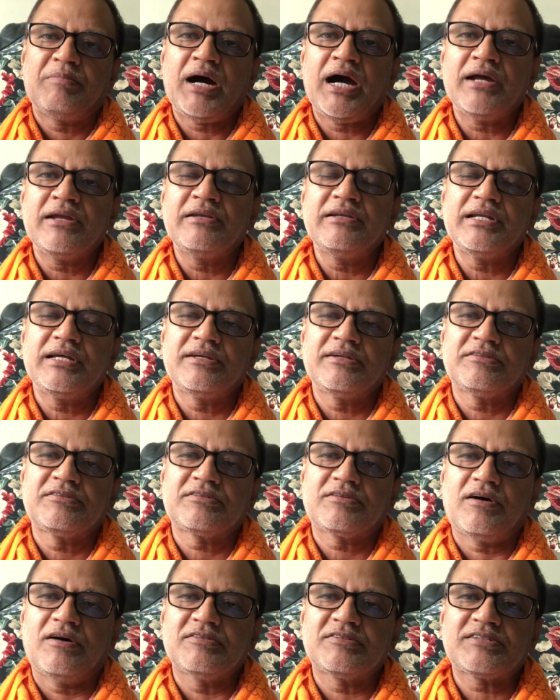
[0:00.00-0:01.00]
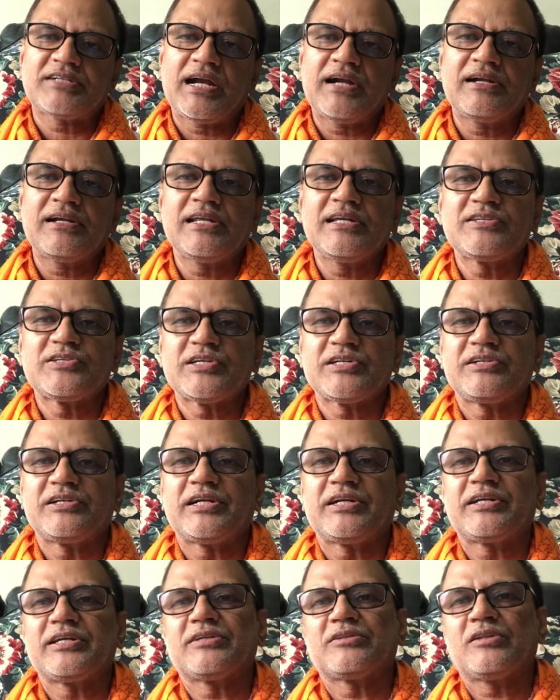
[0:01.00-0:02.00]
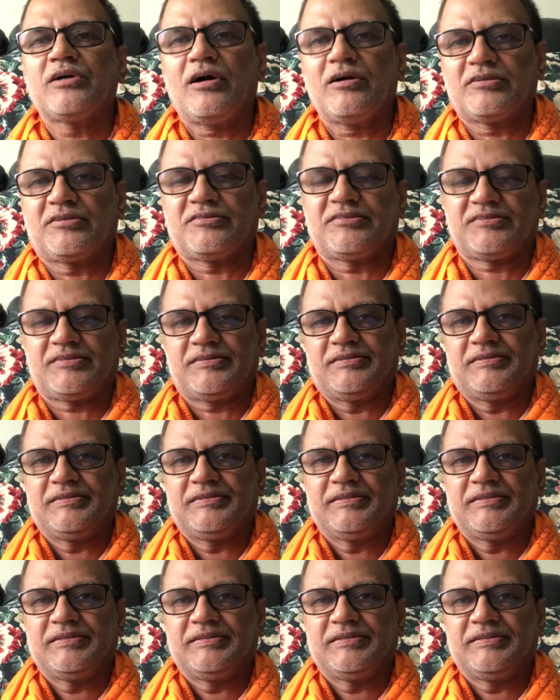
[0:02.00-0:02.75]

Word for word: mind is constantly generating thoughts.